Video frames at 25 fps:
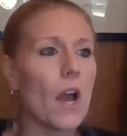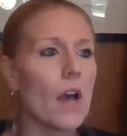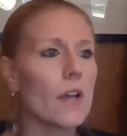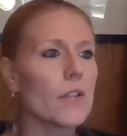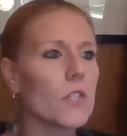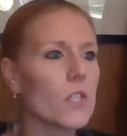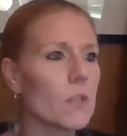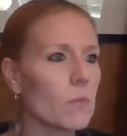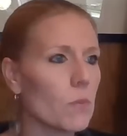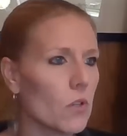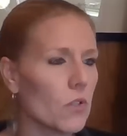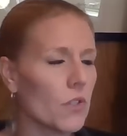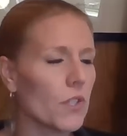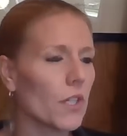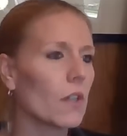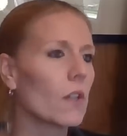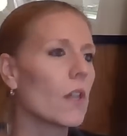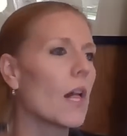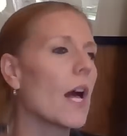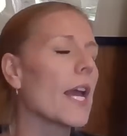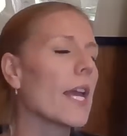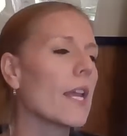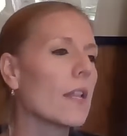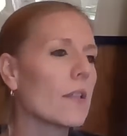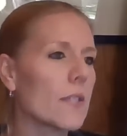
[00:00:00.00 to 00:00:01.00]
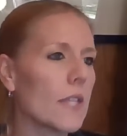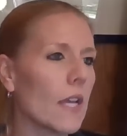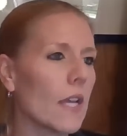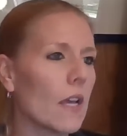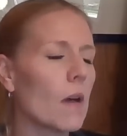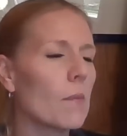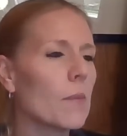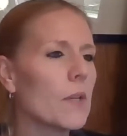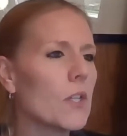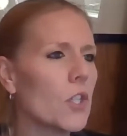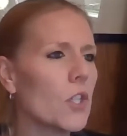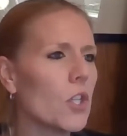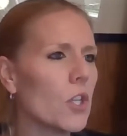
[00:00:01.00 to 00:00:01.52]
the customers, the clients that
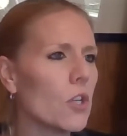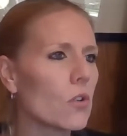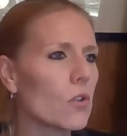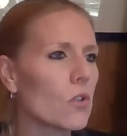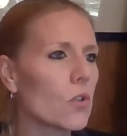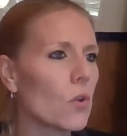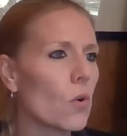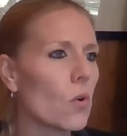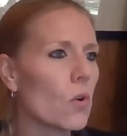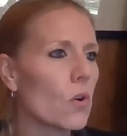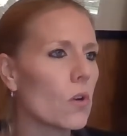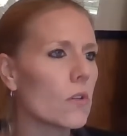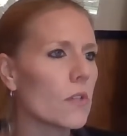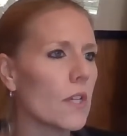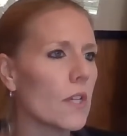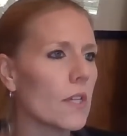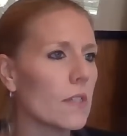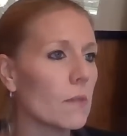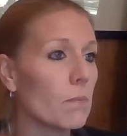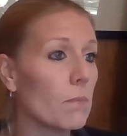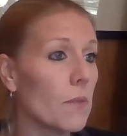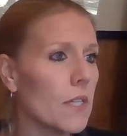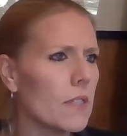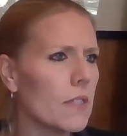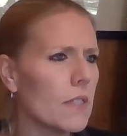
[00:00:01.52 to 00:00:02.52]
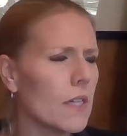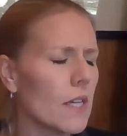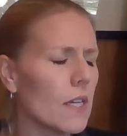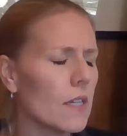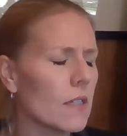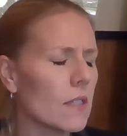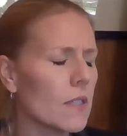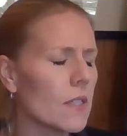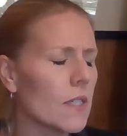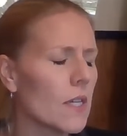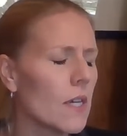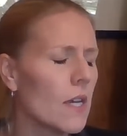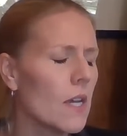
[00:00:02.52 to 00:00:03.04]
come into your doors as a
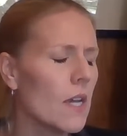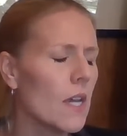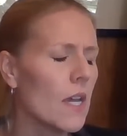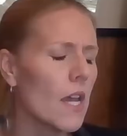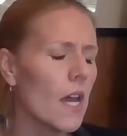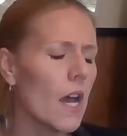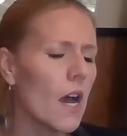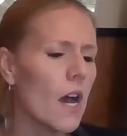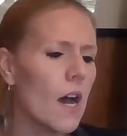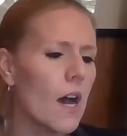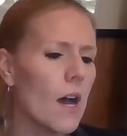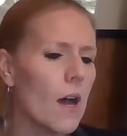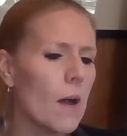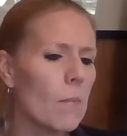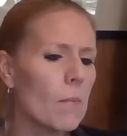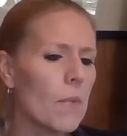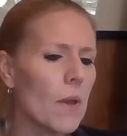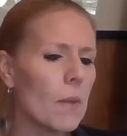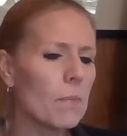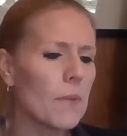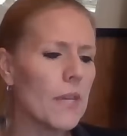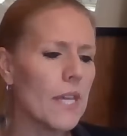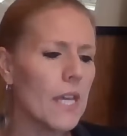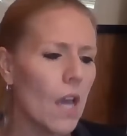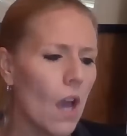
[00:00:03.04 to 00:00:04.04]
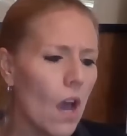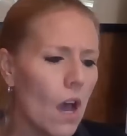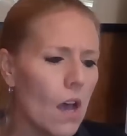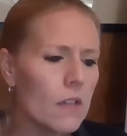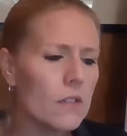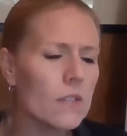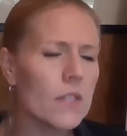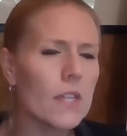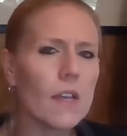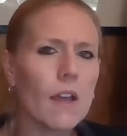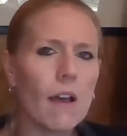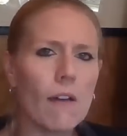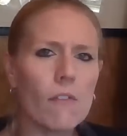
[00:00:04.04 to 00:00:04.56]
business,
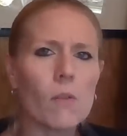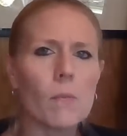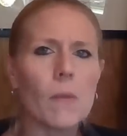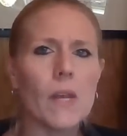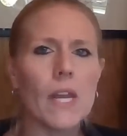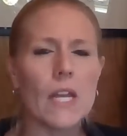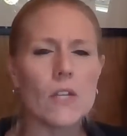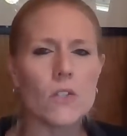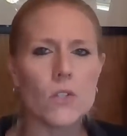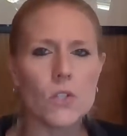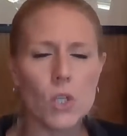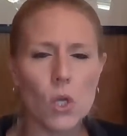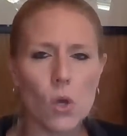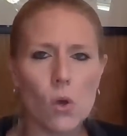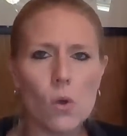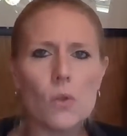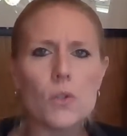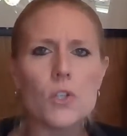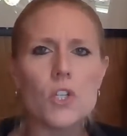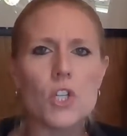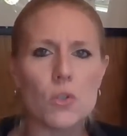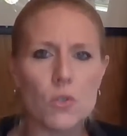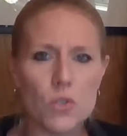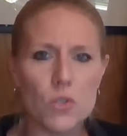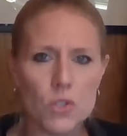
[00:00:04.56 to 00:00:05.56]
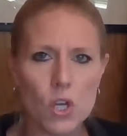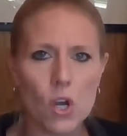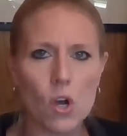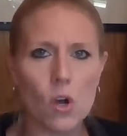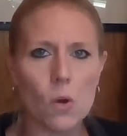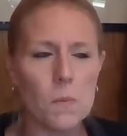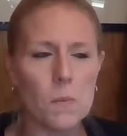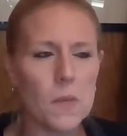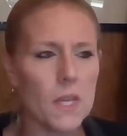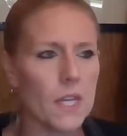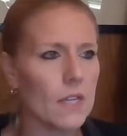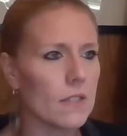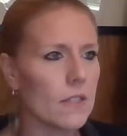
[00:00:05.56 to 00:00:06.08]
because the government has told you
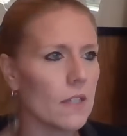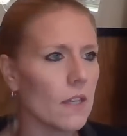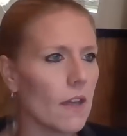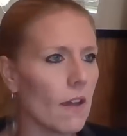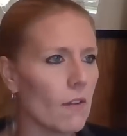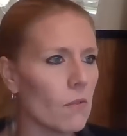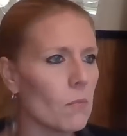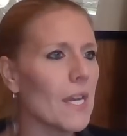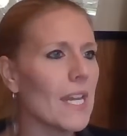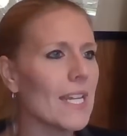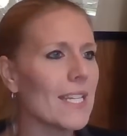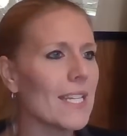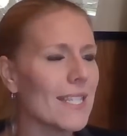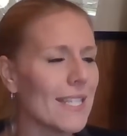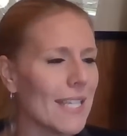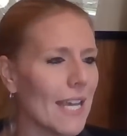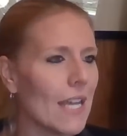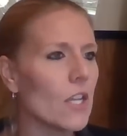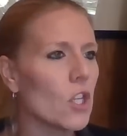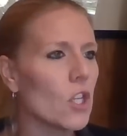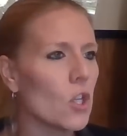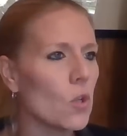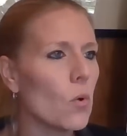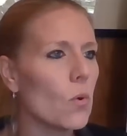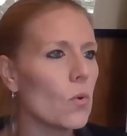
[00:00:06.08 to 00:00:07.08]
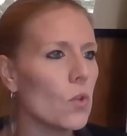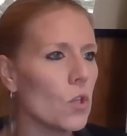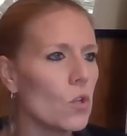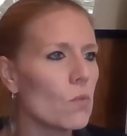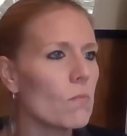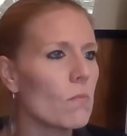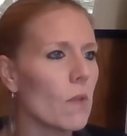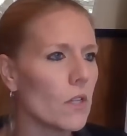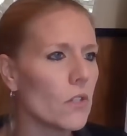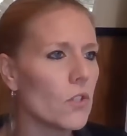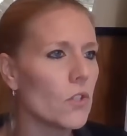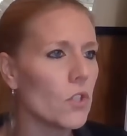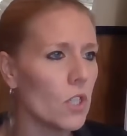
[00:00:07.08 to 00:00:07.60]
so, because the government has said
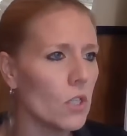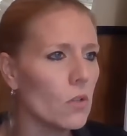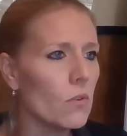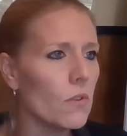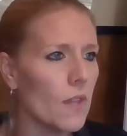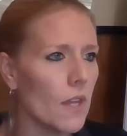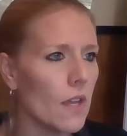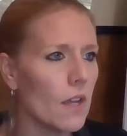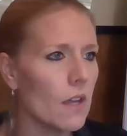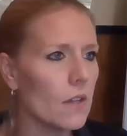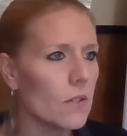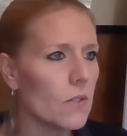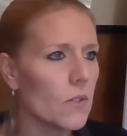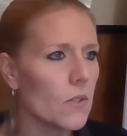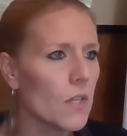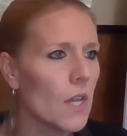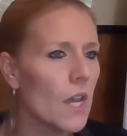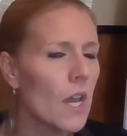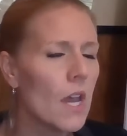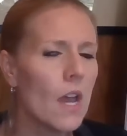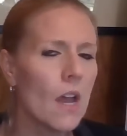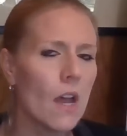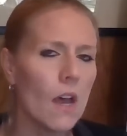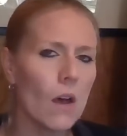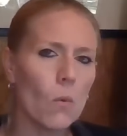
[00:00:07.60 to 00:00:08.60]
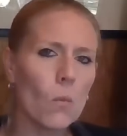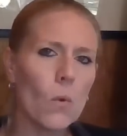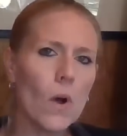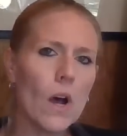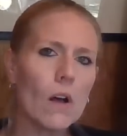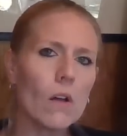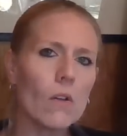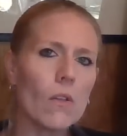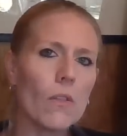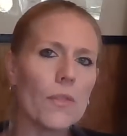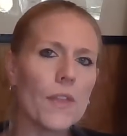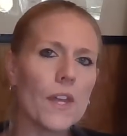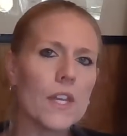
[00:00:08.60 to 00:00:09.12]
you must do this,
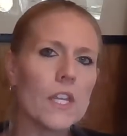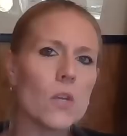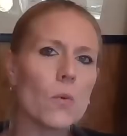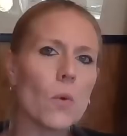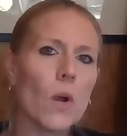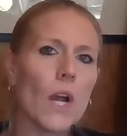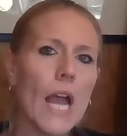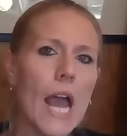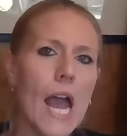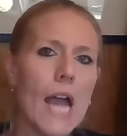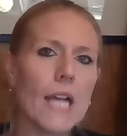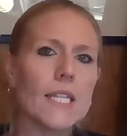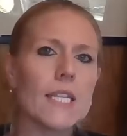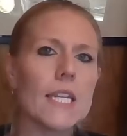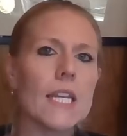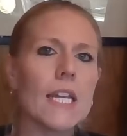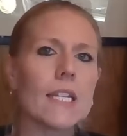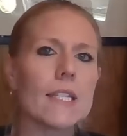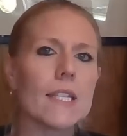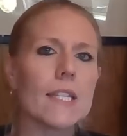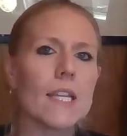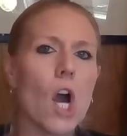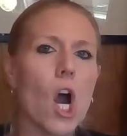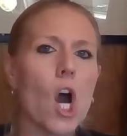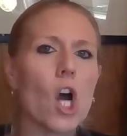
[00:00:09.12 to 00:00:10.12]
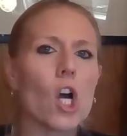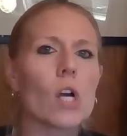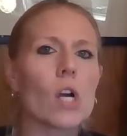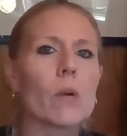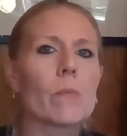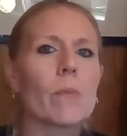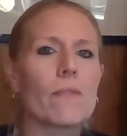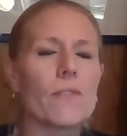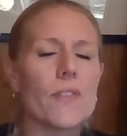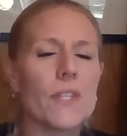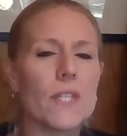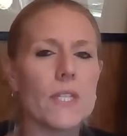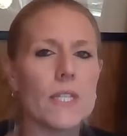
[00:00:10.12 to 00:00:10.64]
well, then you are acting as an
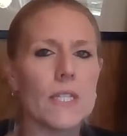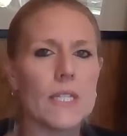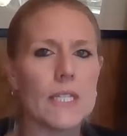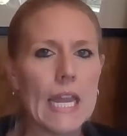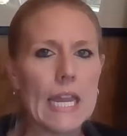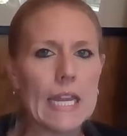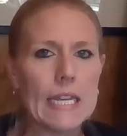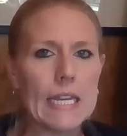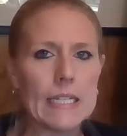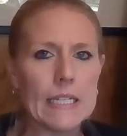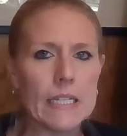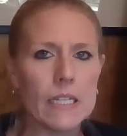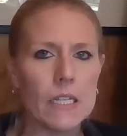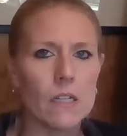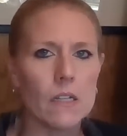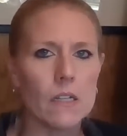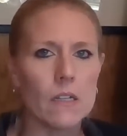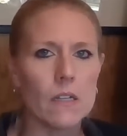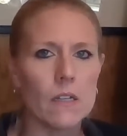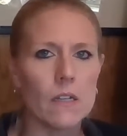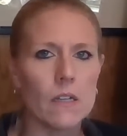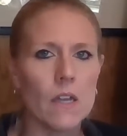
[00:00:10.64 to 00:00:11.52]
arm of the state.